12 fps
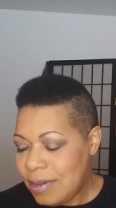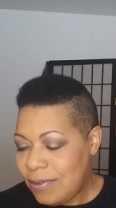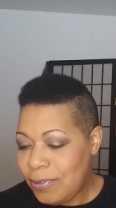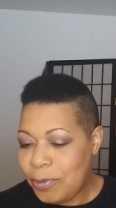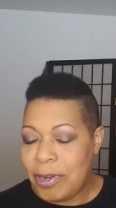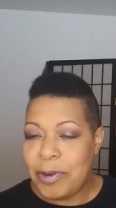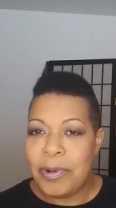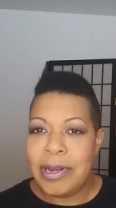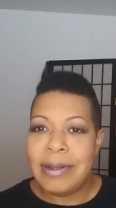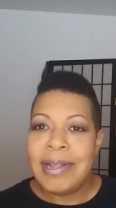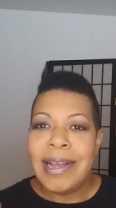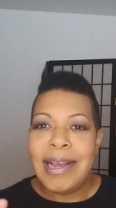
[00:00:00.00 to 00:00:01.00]
for quite a
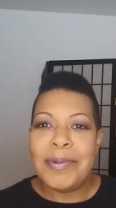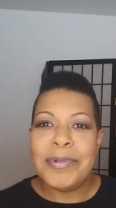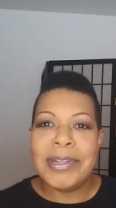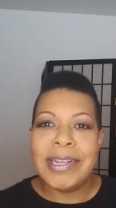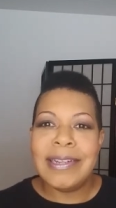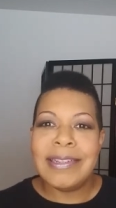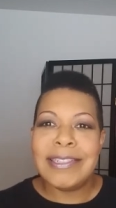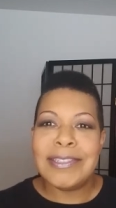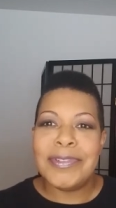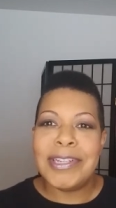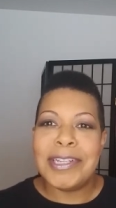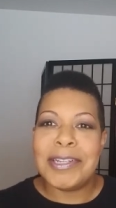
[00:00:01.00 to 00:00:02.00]
while I'm really ending this
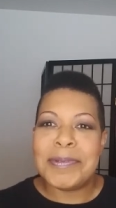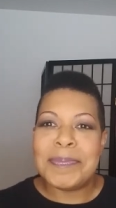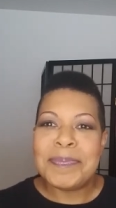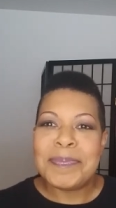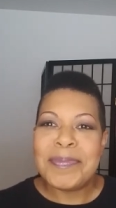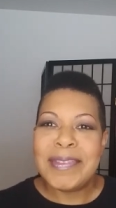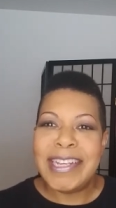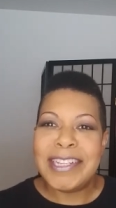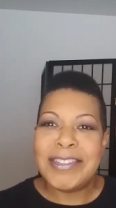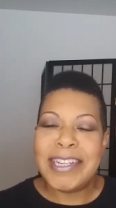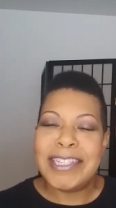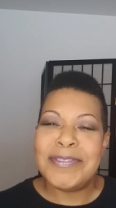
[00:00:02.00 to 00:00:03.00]
video thank
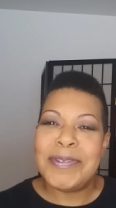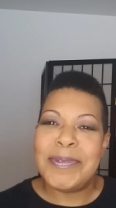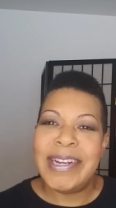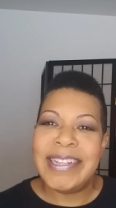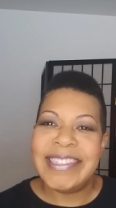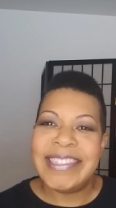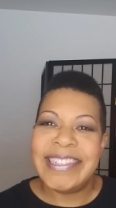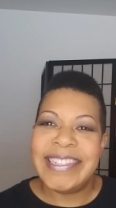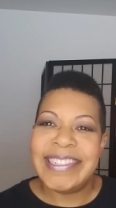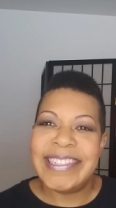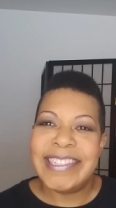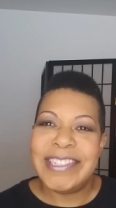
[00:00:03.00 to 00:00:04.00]
you guys for
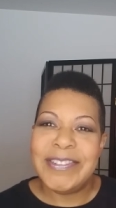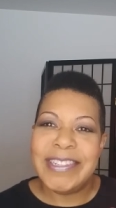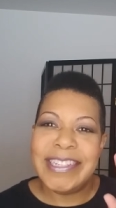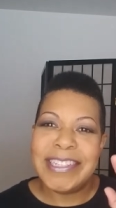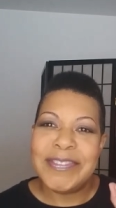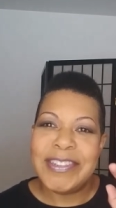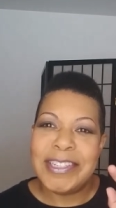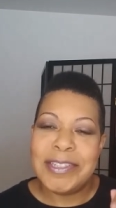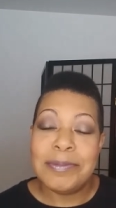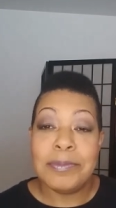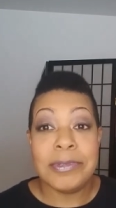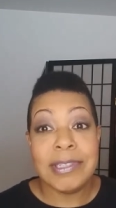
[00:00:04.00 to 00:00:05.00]
watching see you in the next
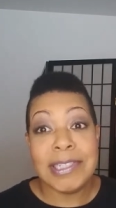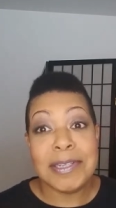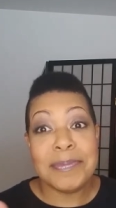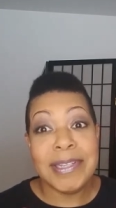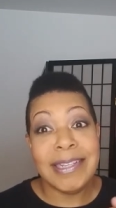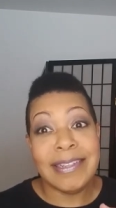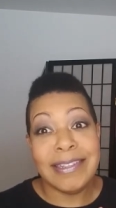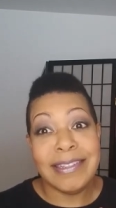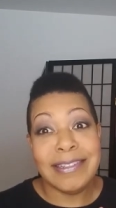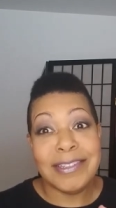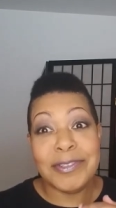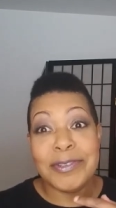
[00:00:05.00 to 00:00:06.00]
video we'll see me
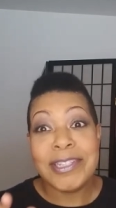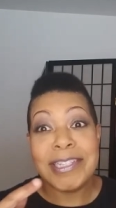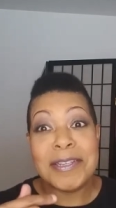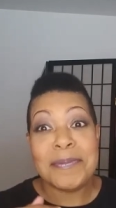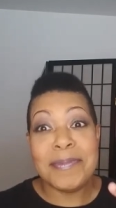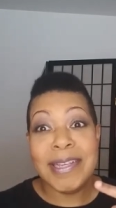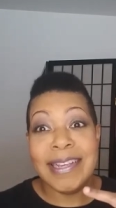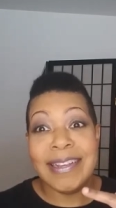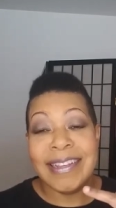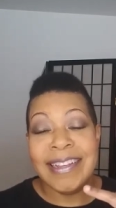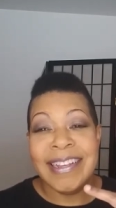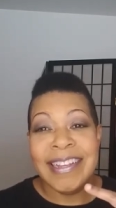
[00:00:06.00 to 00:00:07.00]
you'll see me
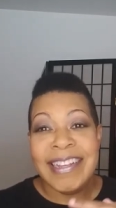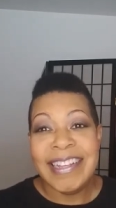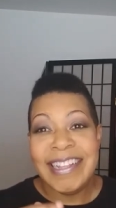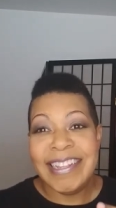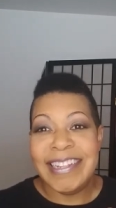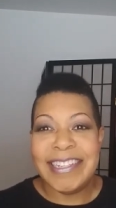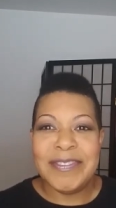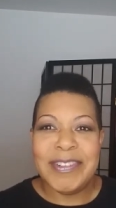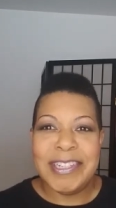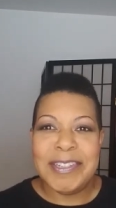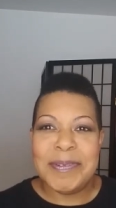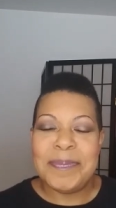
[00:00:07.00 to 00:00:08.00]
in the next
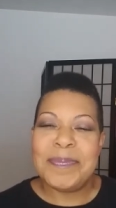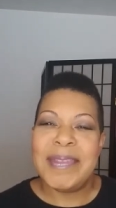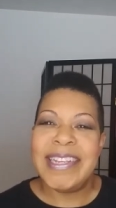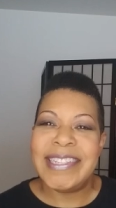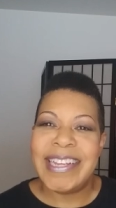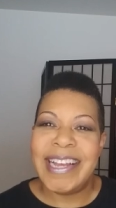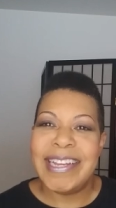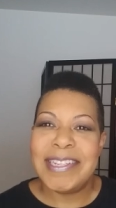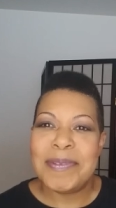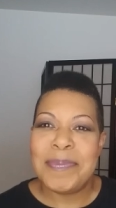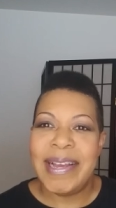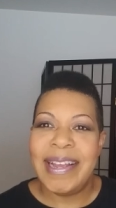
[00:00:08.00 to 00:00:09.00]
video thanks
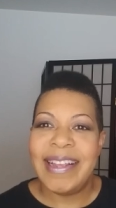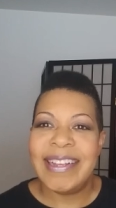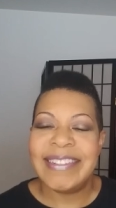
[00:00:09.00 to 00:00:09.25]
guys bye